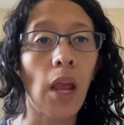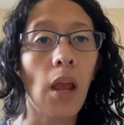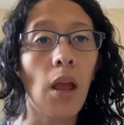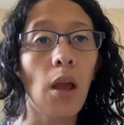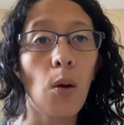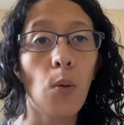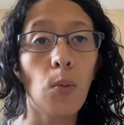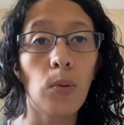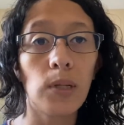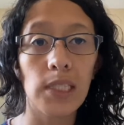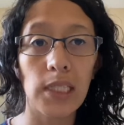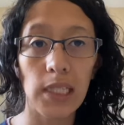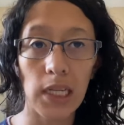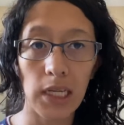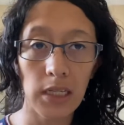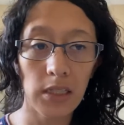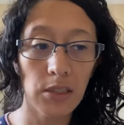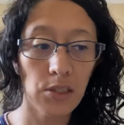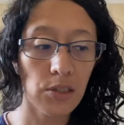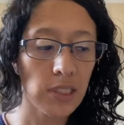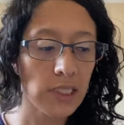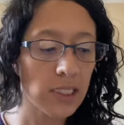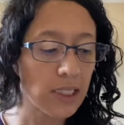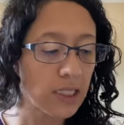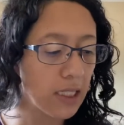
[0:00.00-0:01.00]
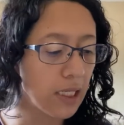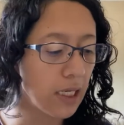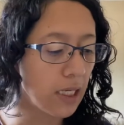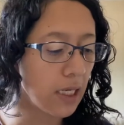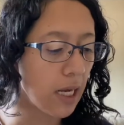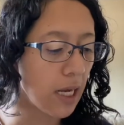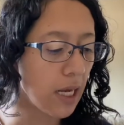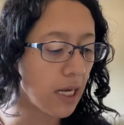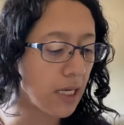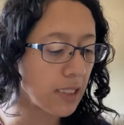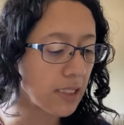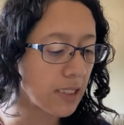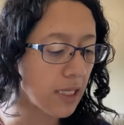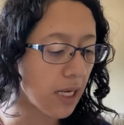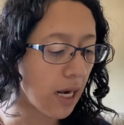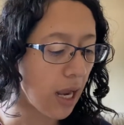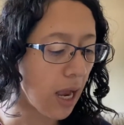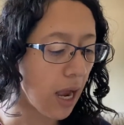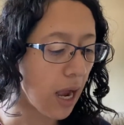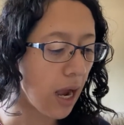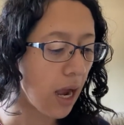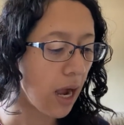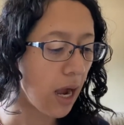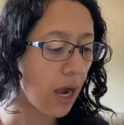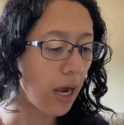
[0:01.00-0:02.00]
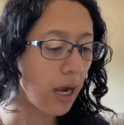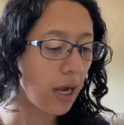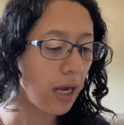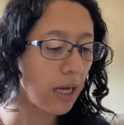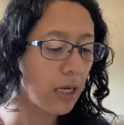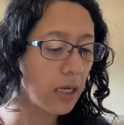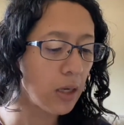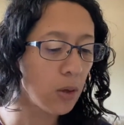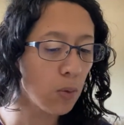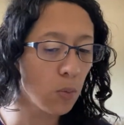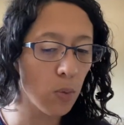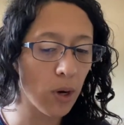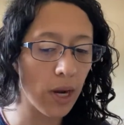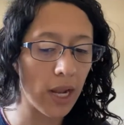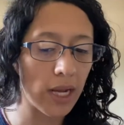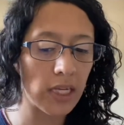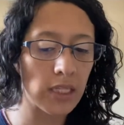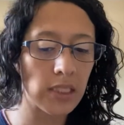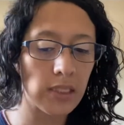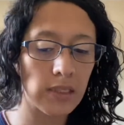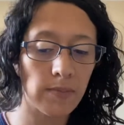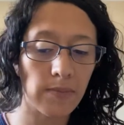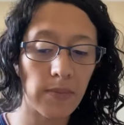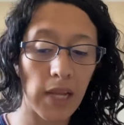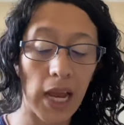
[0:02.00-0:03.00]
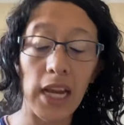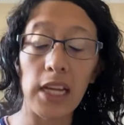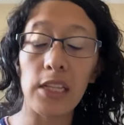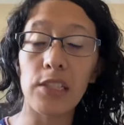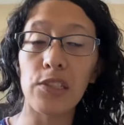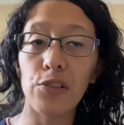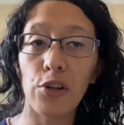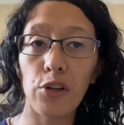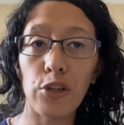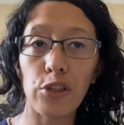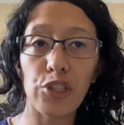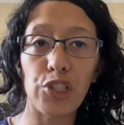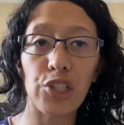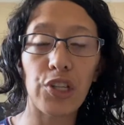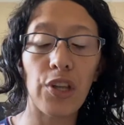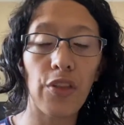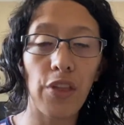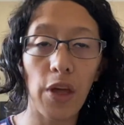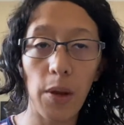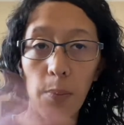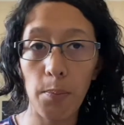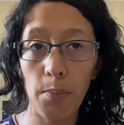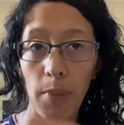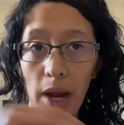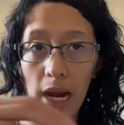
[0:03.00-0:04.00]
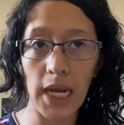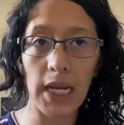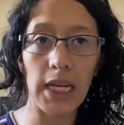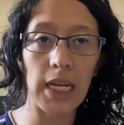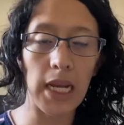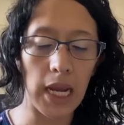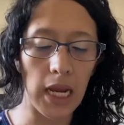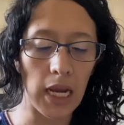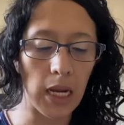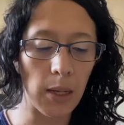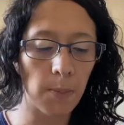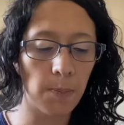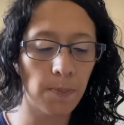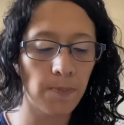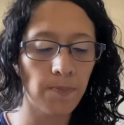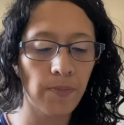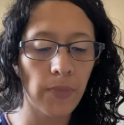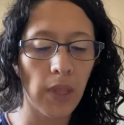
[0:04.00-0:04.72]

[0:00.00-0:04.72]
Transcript: What's interesting is that when I searched them by name,